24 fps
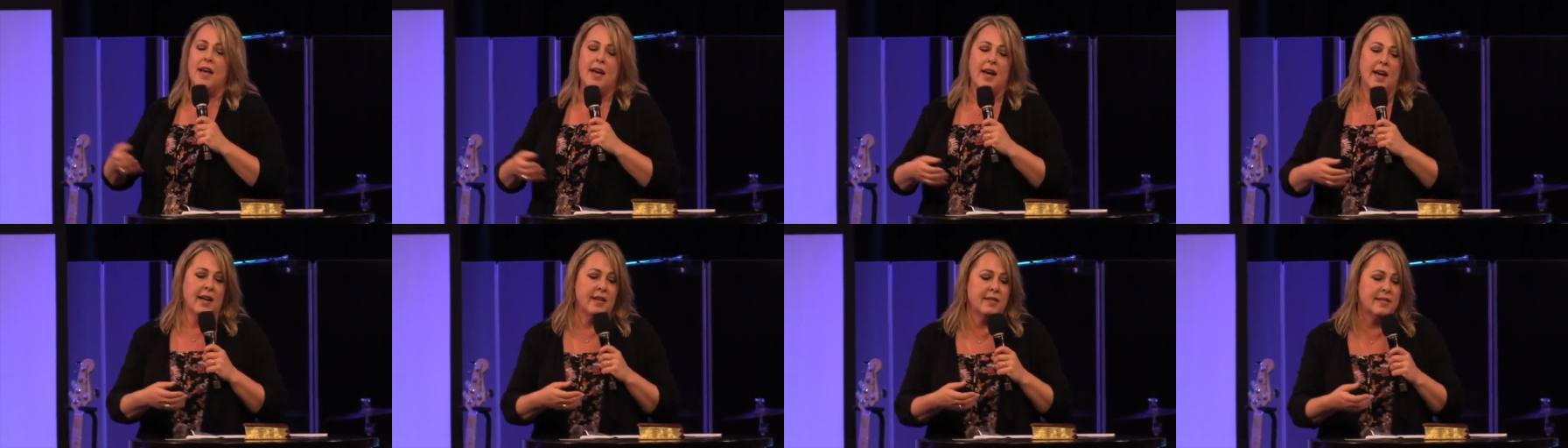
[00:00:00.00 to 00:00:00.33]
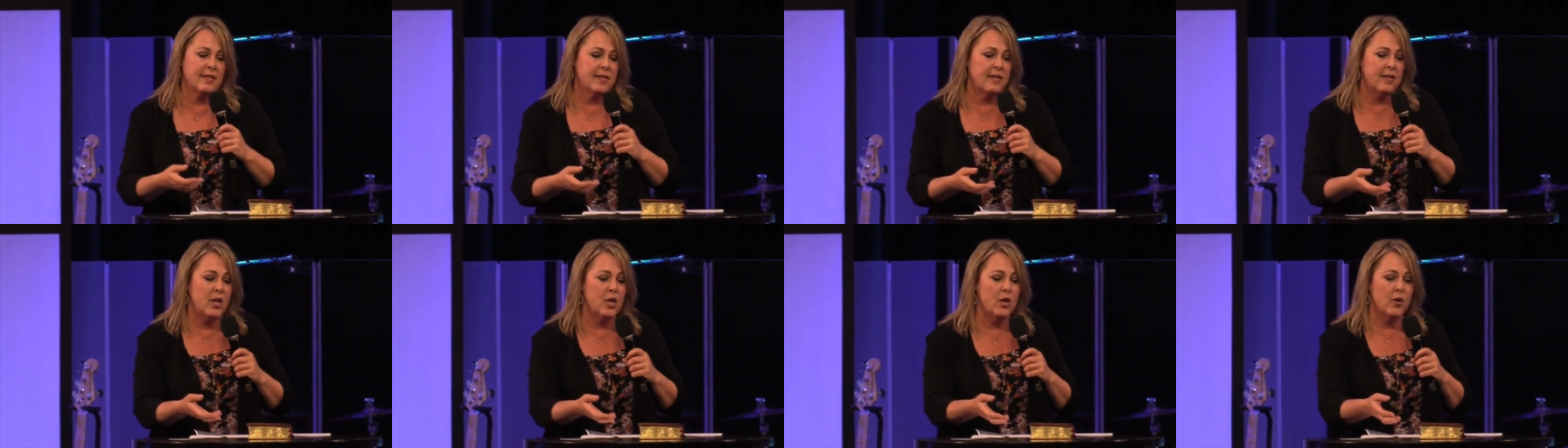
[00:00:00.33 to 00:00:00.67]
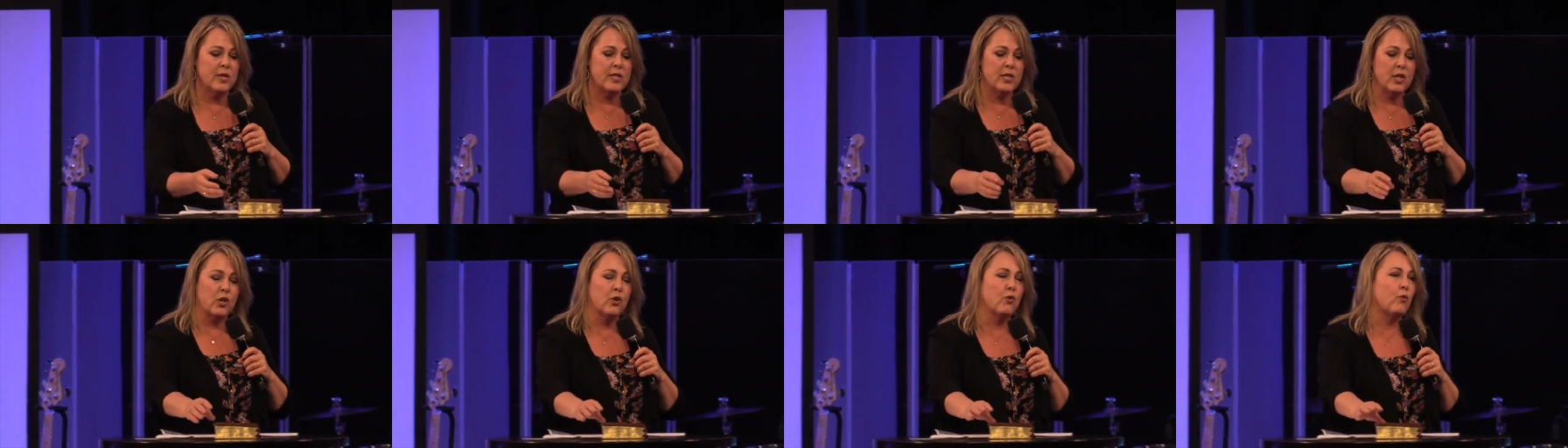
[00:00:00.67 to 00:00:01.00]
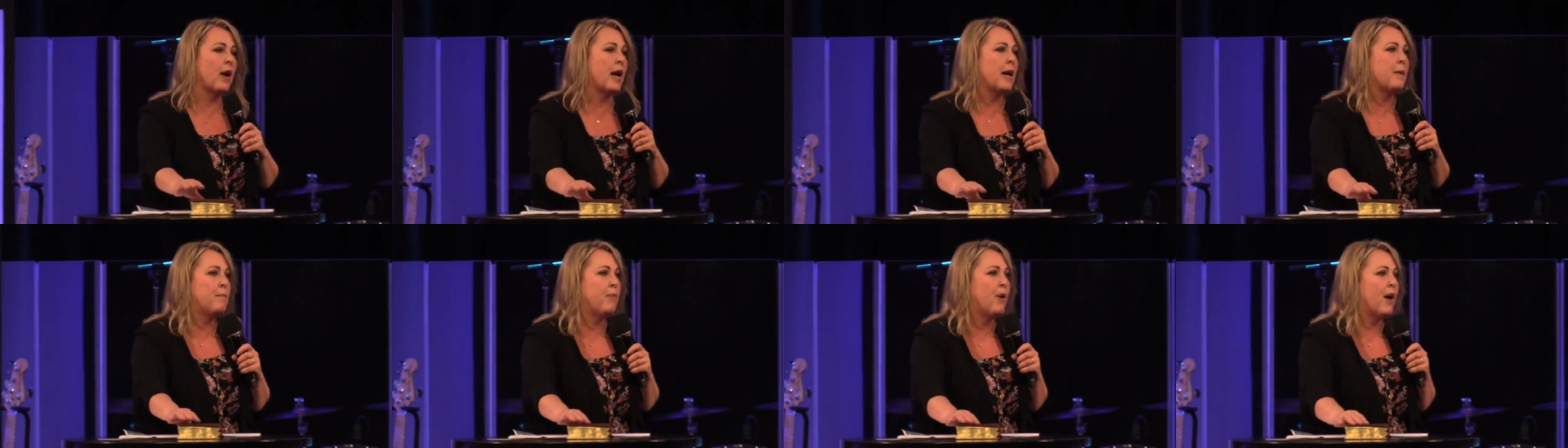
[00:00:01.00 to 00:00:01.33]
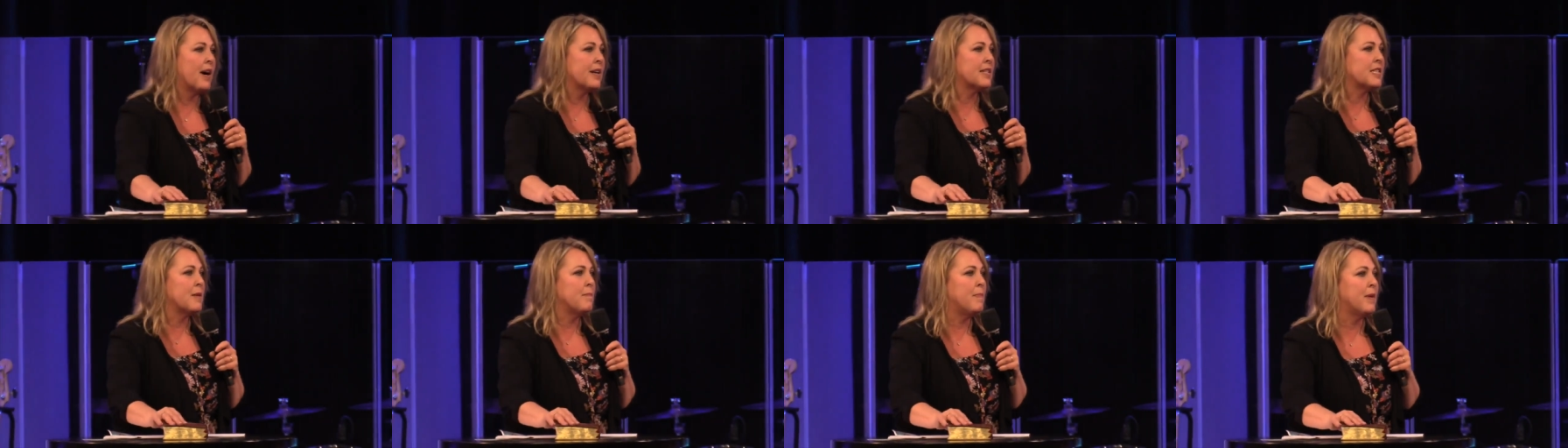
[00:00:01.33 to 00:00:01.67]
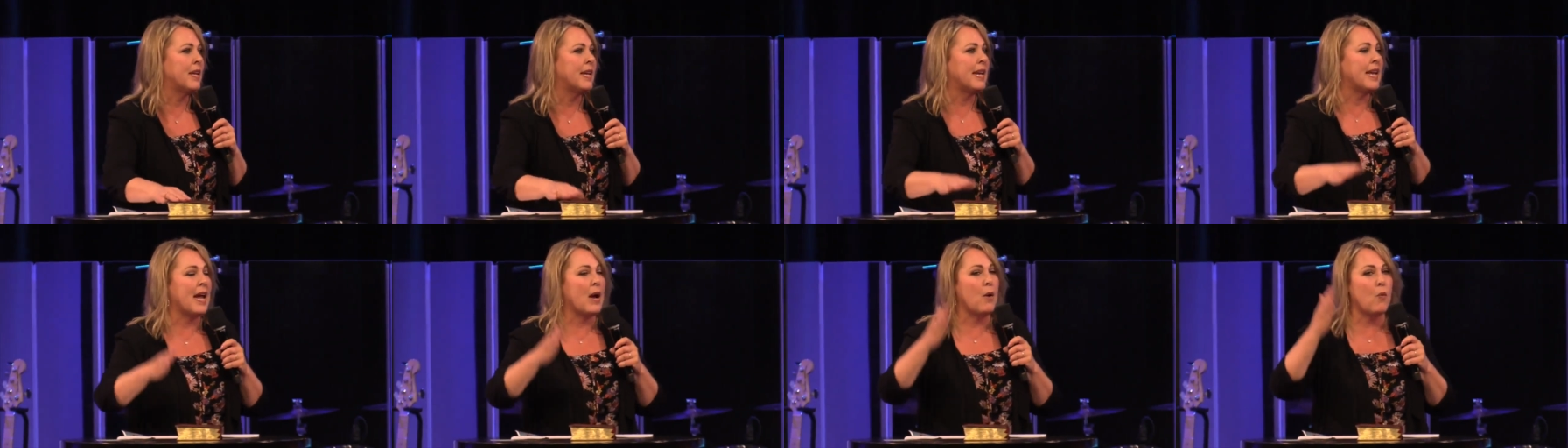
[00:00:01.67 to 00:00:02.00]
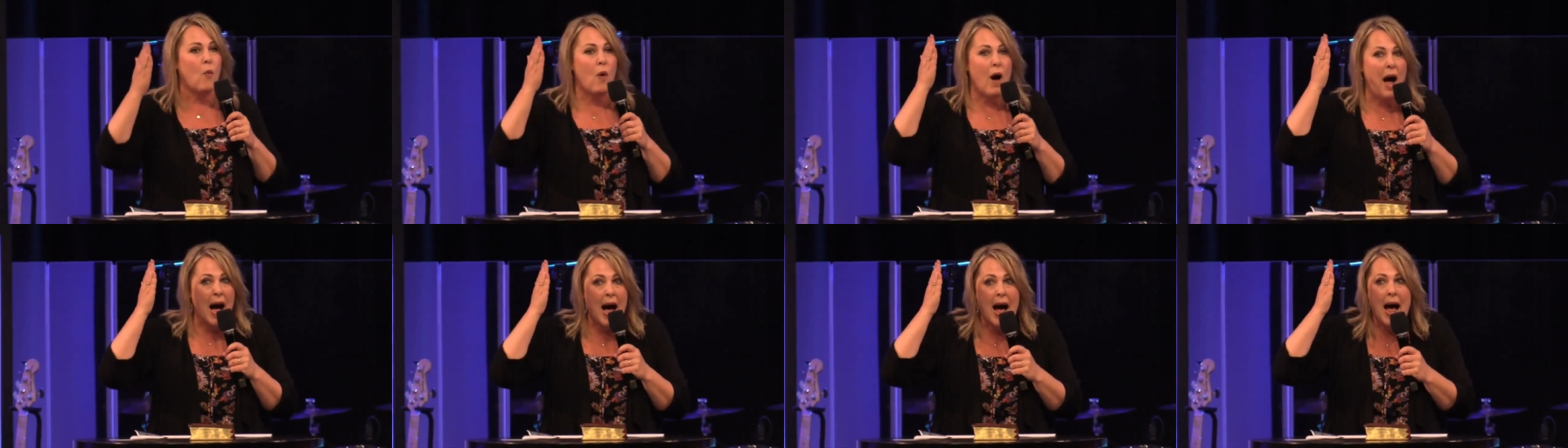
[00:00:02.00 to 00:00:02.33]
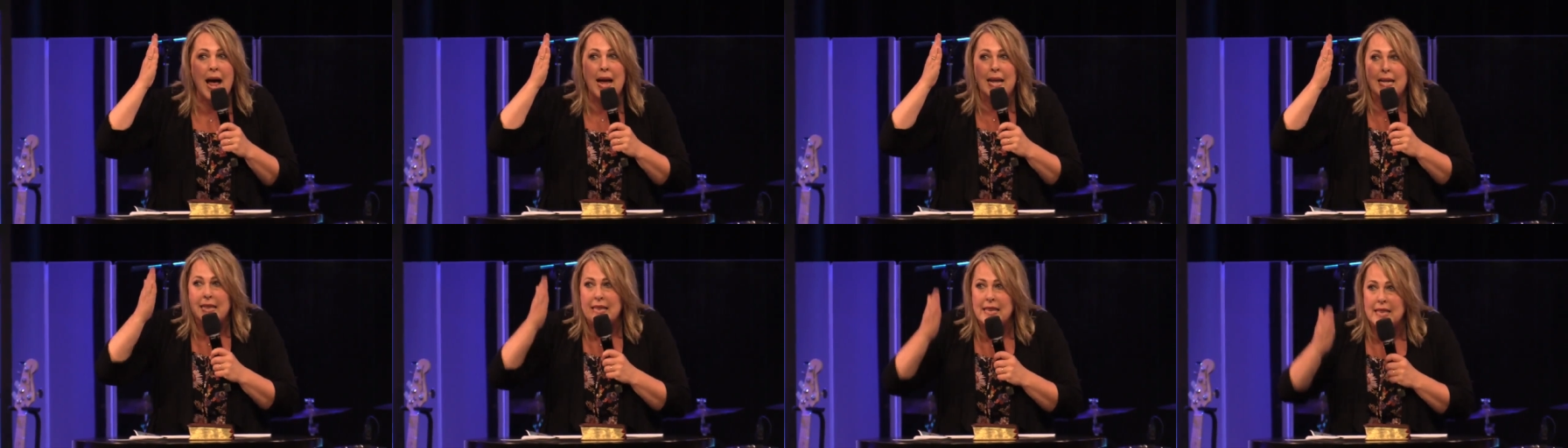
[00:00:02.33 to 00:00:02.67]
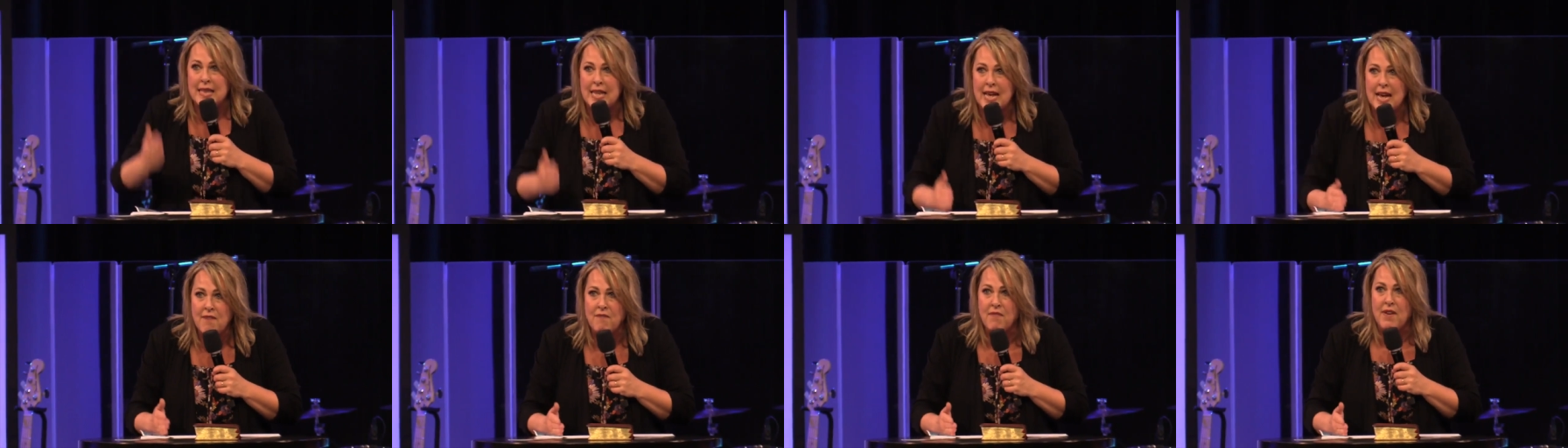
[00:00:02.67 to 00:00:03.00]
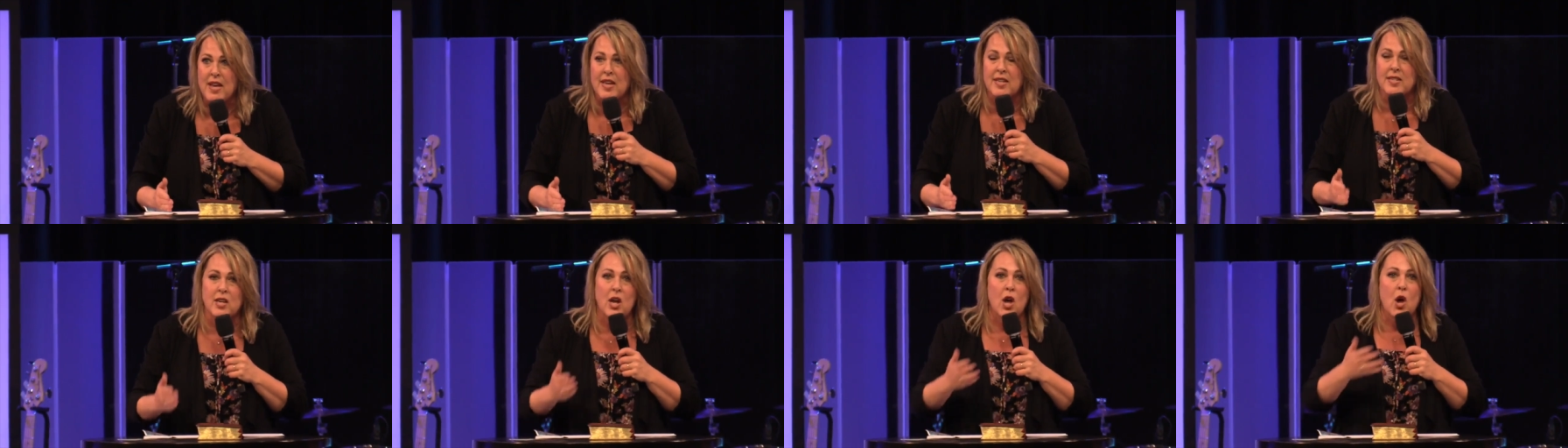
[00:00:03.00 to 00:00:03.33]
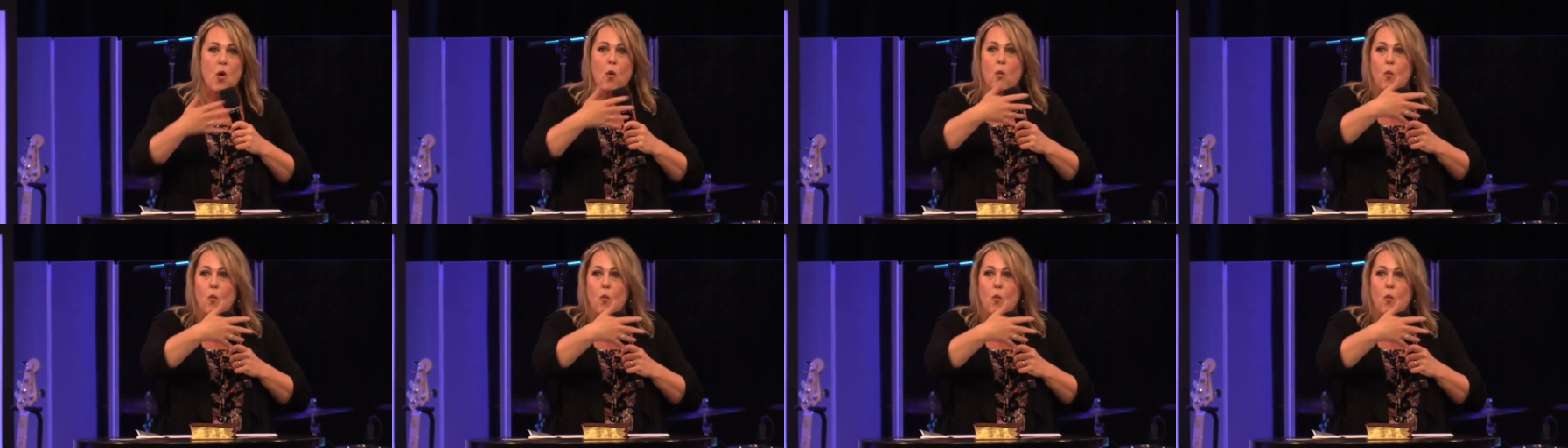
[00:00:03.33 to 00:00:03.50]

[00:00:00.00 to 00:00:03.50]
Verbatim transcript: it's you know it's a great possibility. I live it.